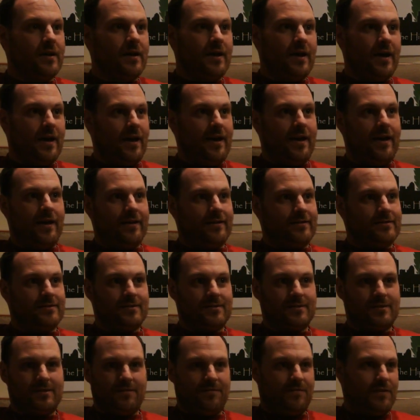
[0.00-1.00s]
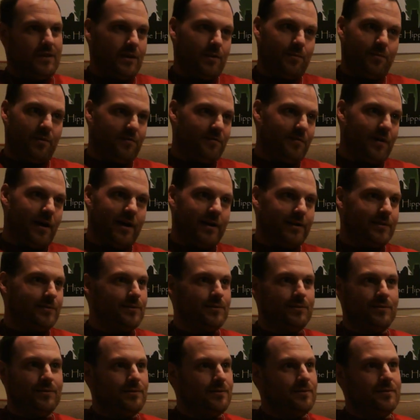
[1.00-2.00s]
And if it can provide
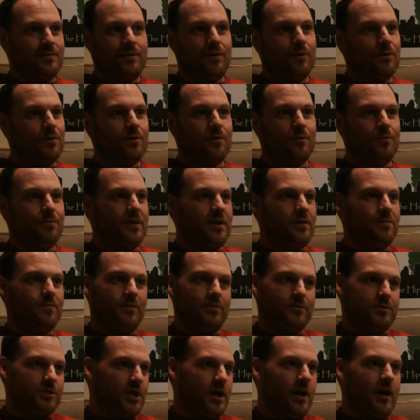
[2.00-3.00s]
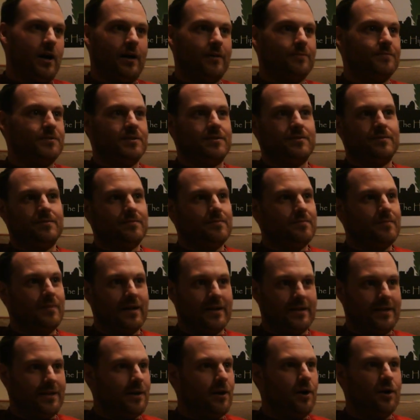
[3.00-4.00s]
local people jobs and
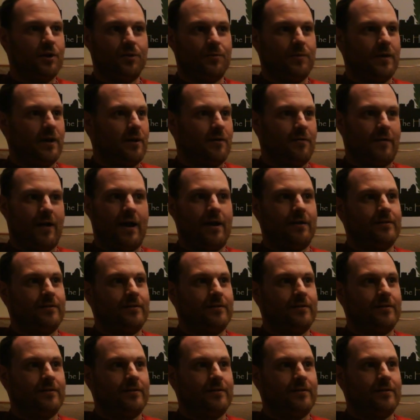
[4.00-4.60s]
money all the way around,